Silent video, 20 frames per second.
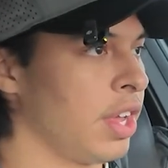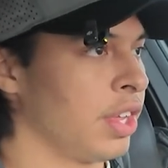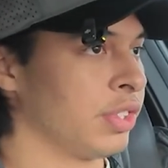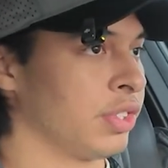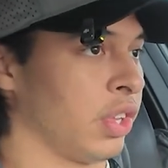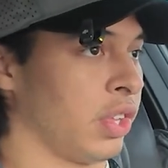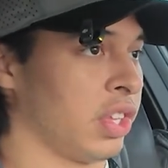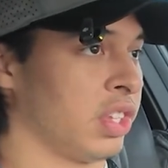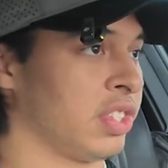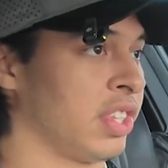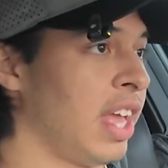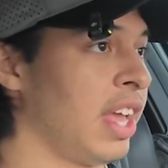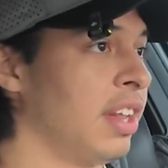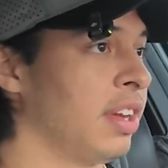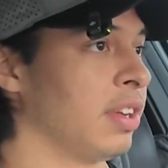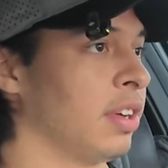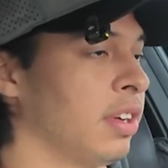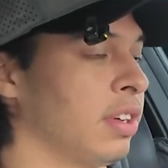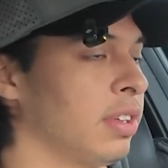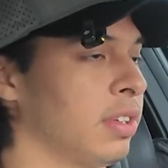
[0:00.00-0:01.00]
So the
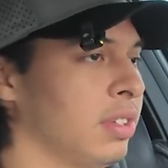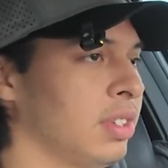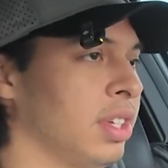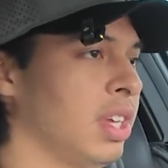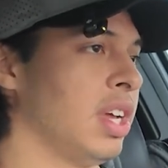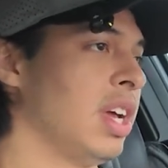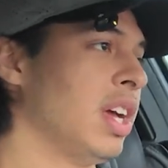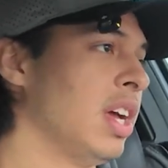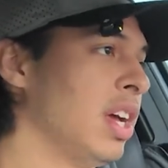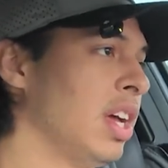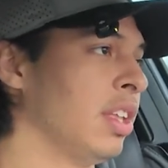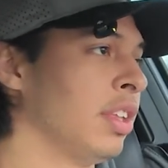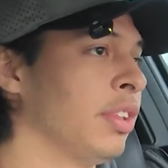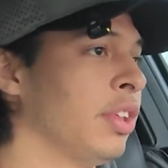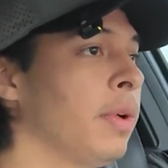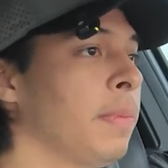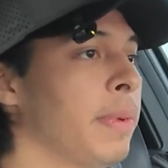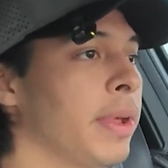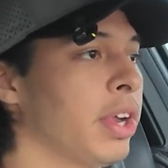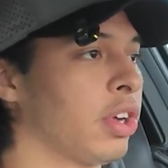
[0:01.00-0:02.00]
standard, a
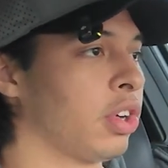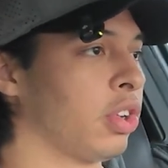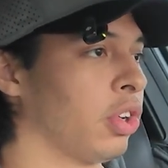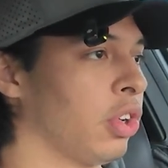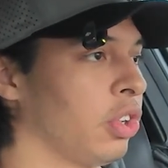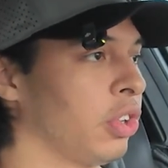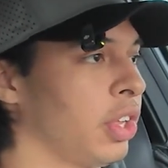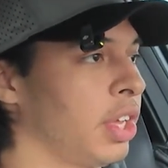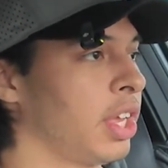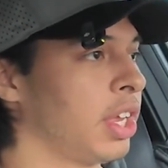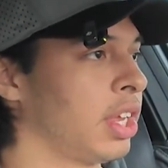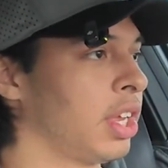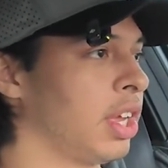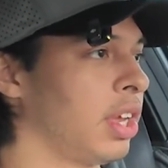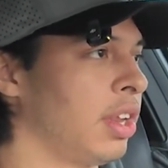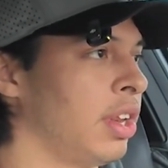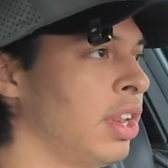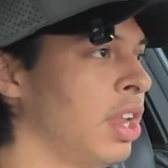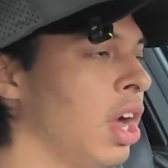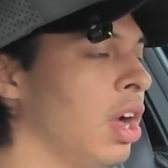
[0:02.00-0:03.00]
little bit of curling,
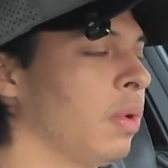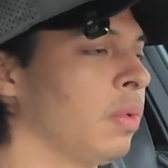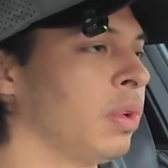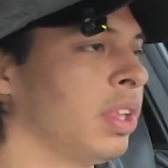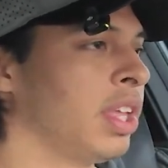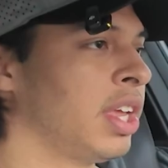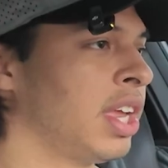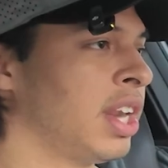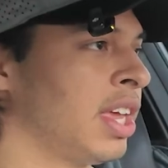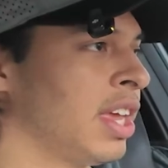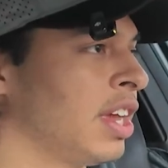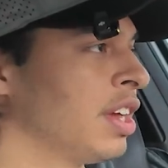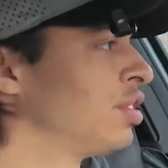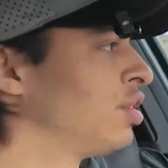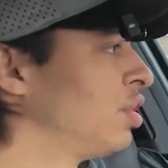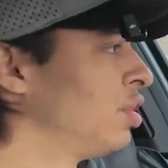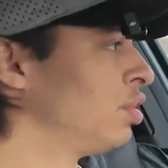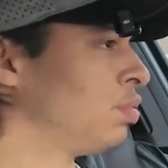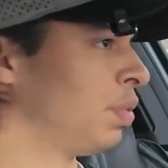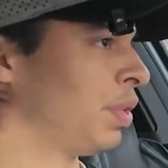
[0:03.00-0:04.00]
not really any
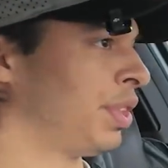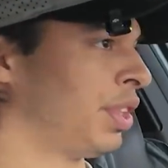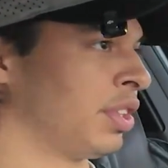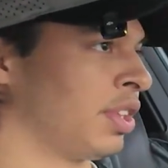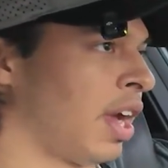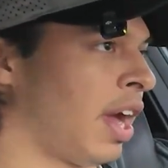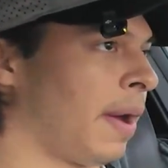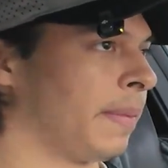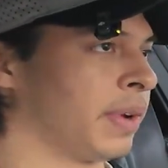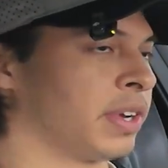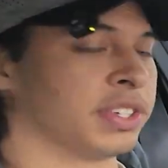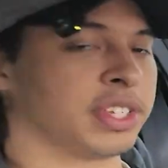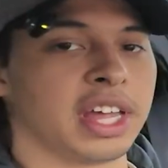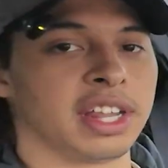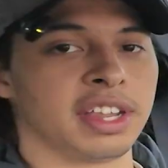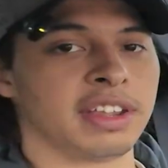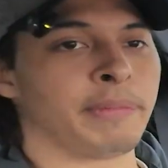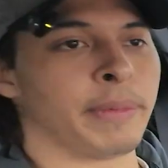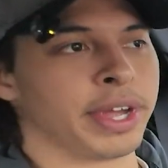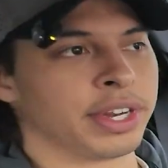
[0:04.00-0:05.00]
issues with the top, because I
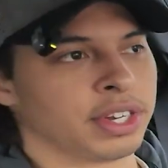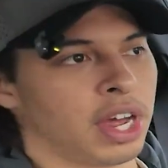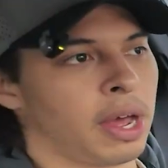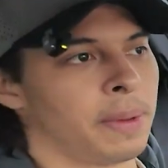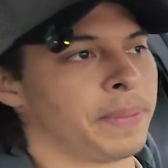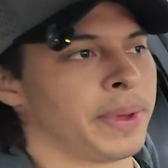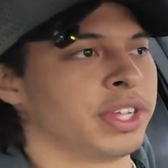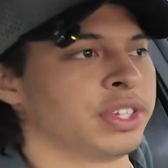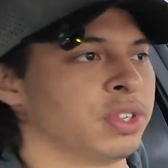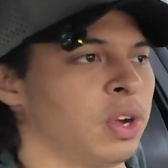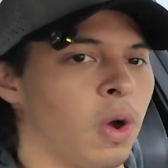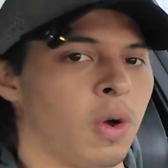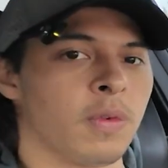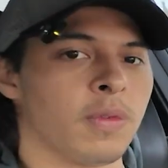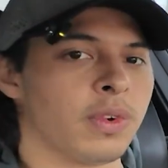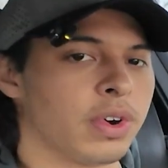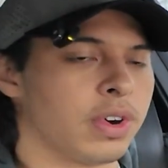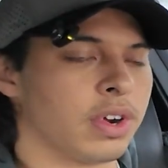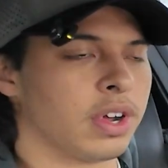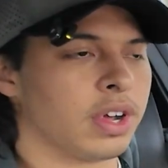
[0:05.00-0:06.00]
leave my top edge
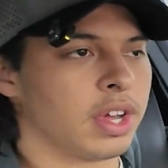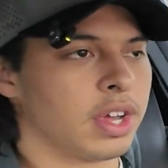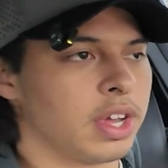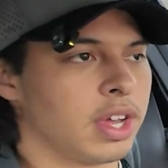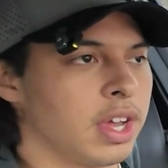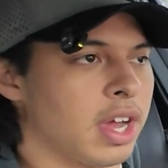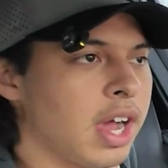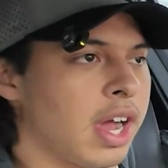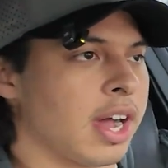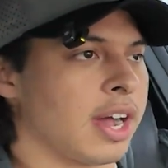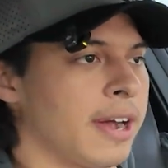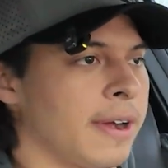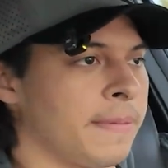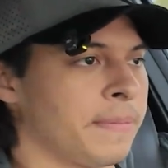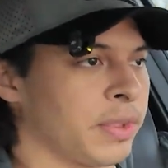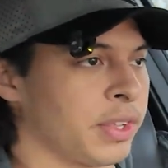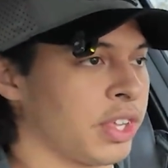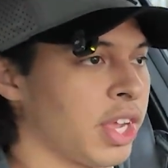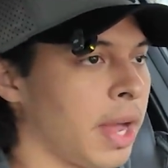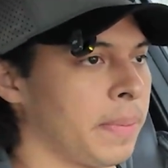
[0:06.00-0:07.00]
over
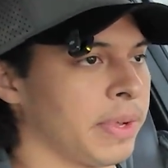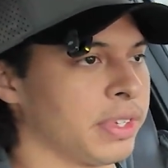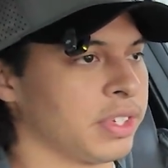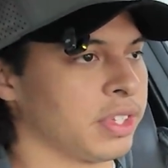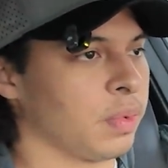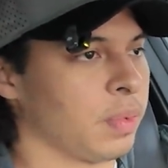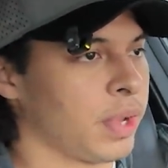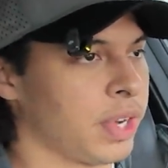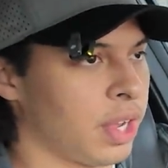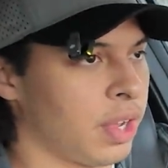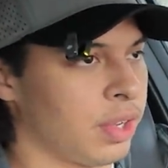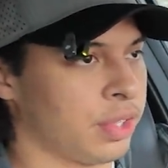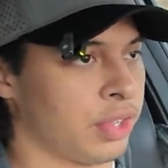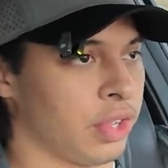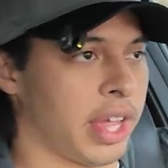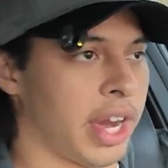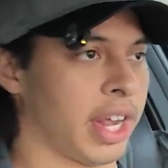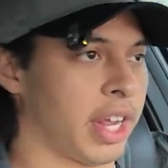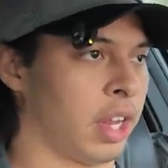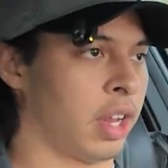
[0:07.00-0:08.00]
the top edge of the window so
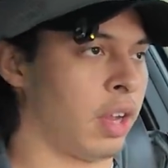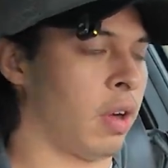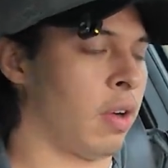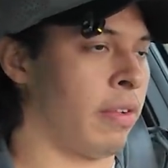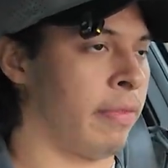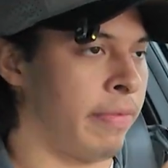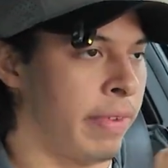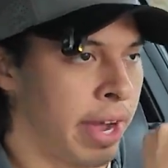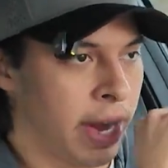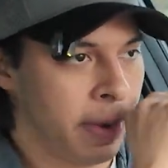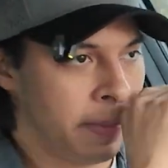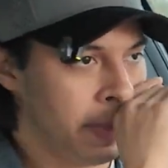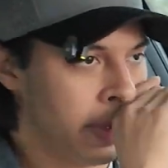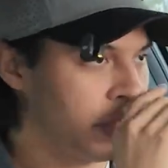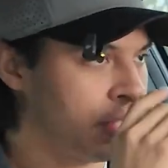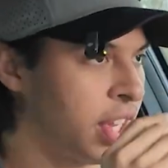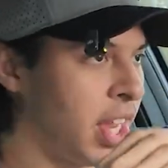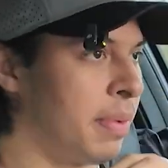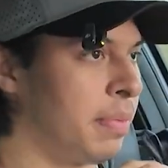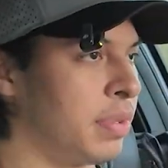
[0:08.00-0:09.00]
that I can go and file
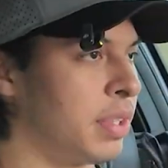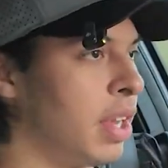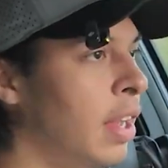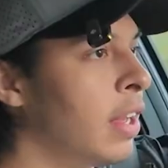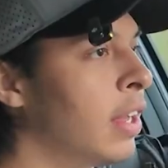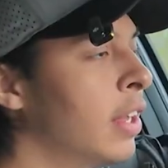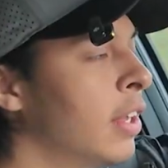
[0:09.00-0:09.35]
most times.